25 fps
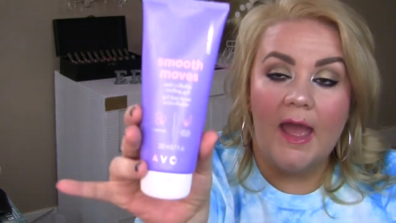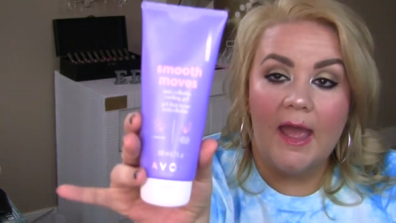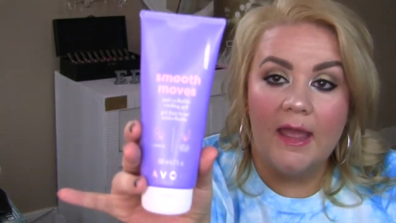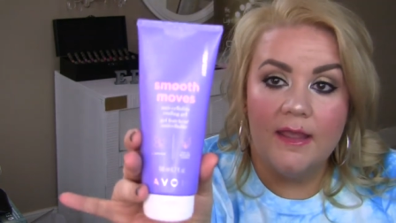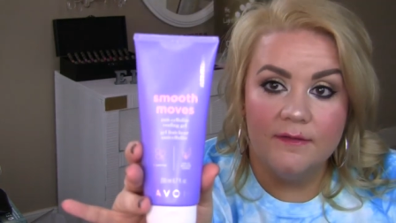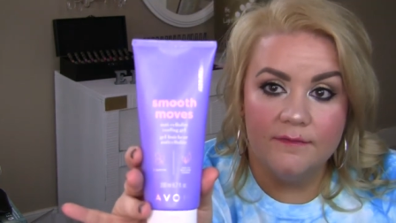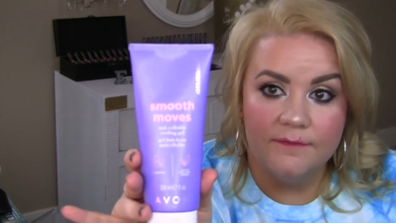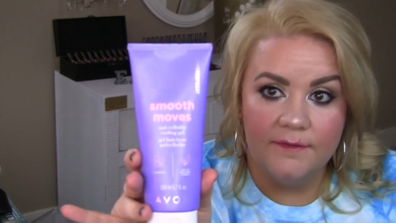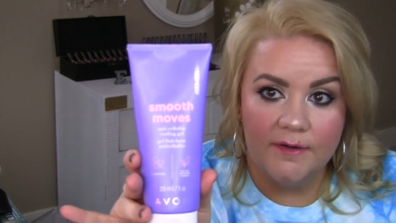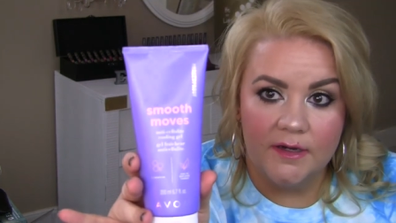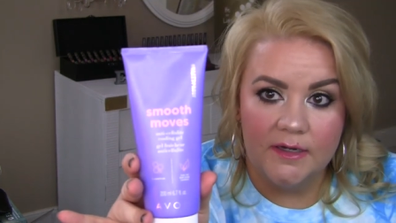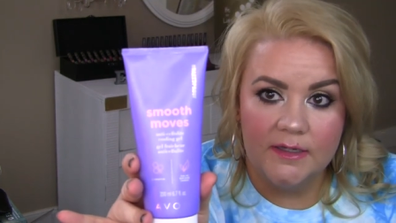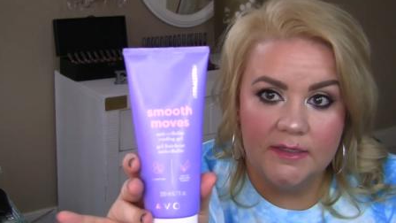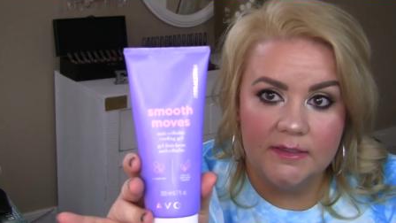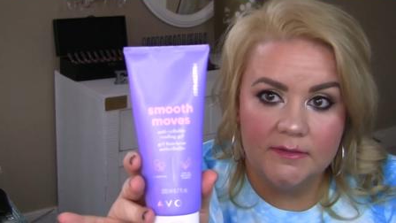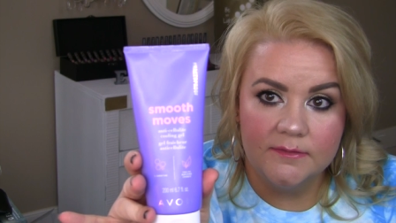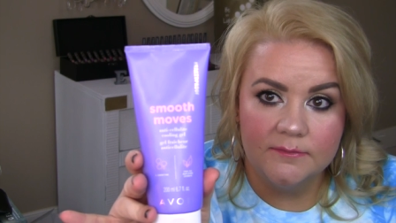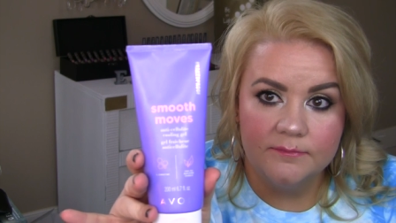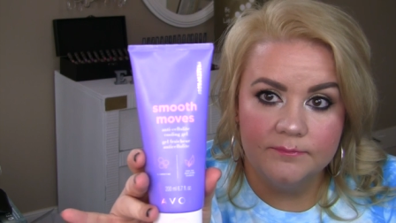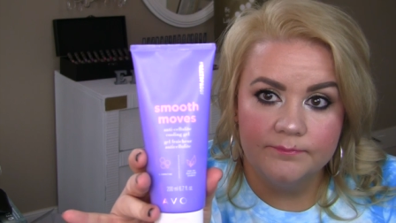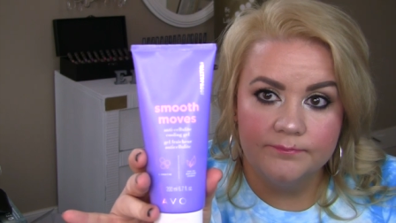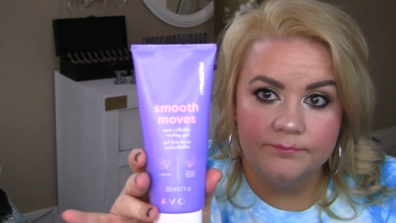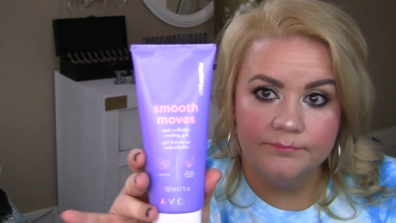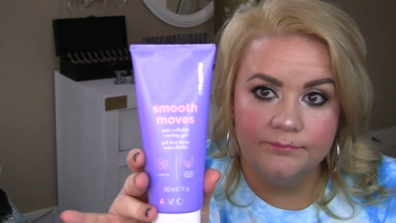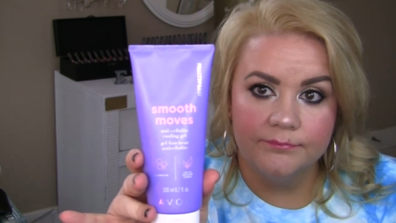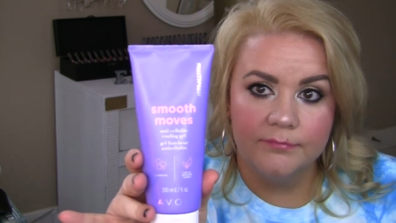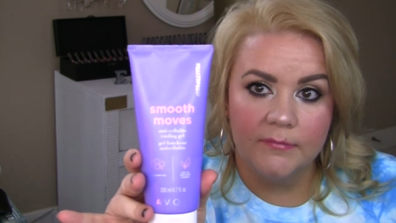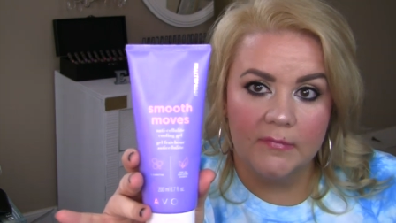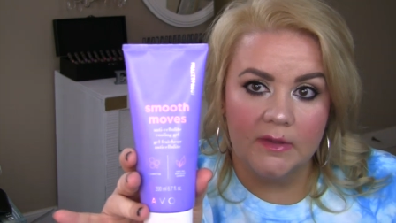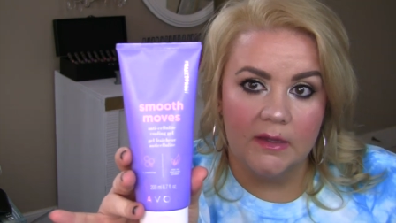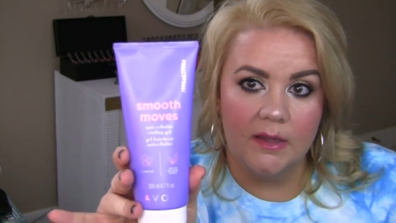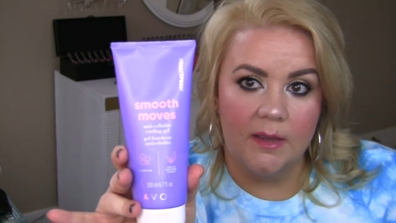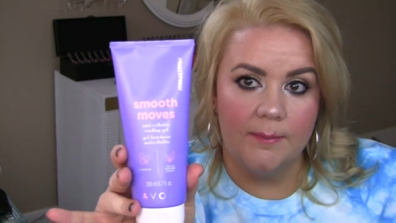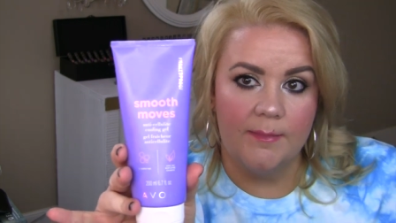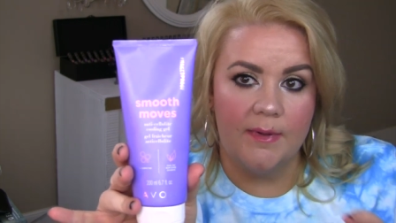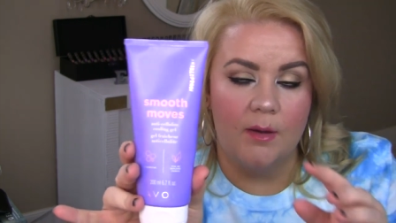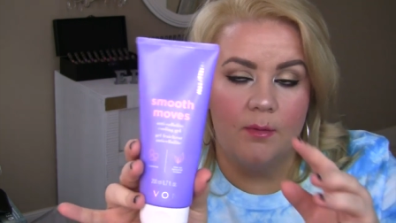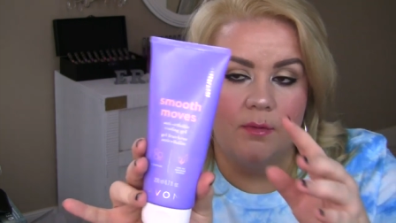Avon
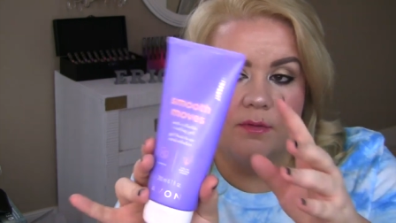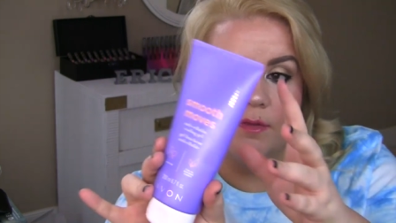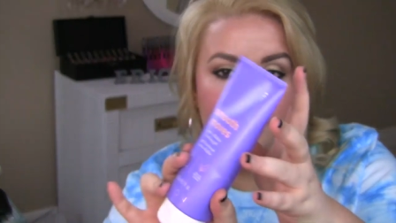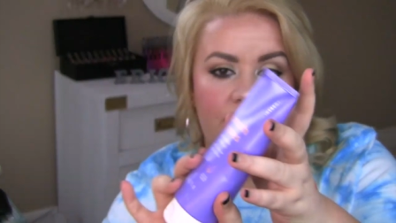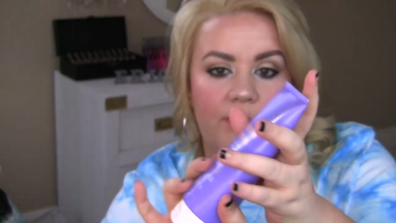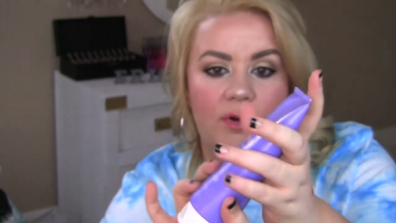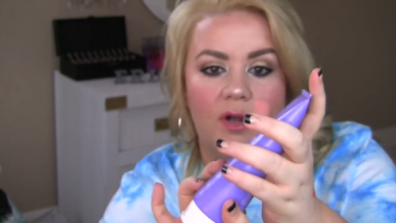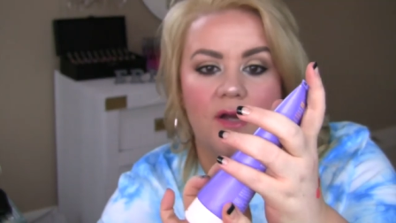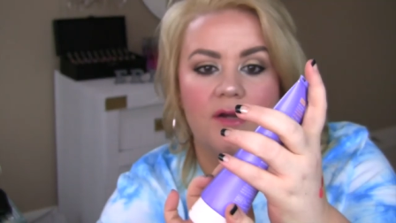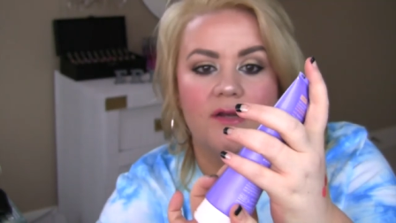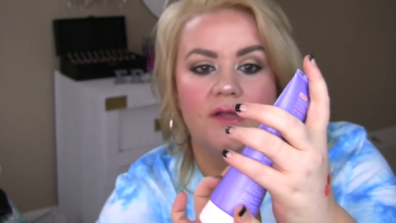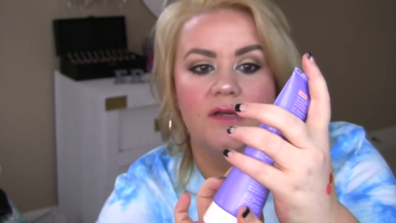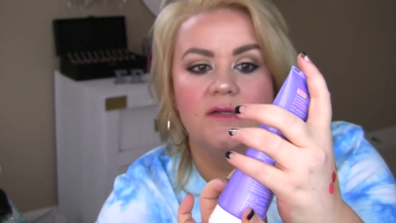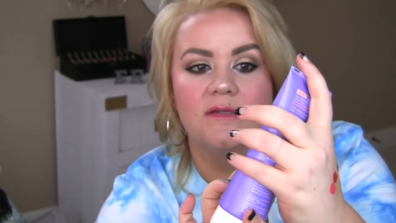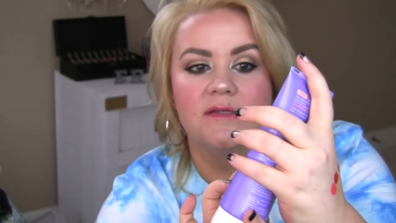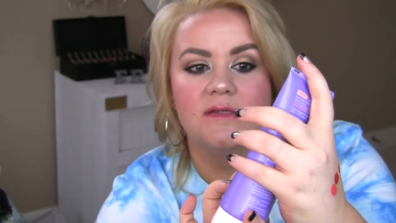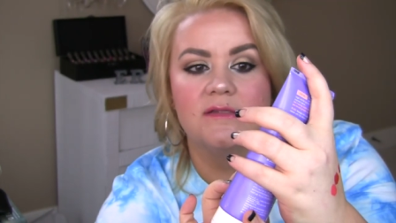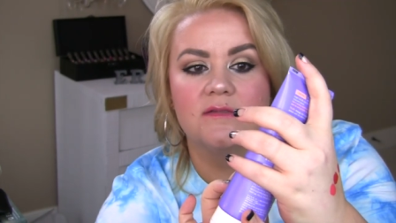come out with a product.